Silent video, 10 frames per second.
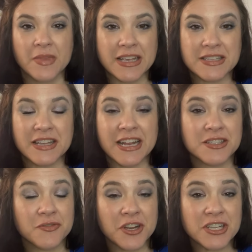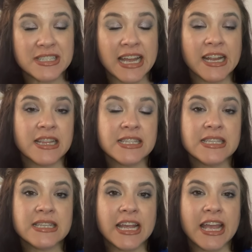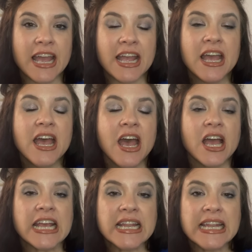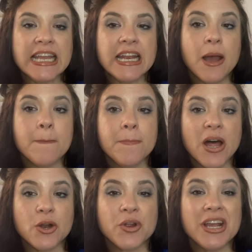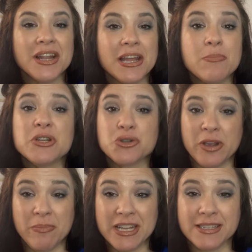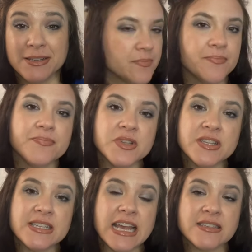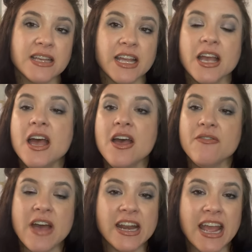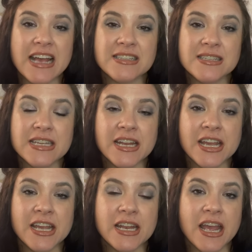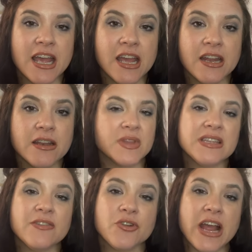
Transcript: So that is very exciting. This is like a, a clean, buttery lip treatment. So this has like fatty acids in it and different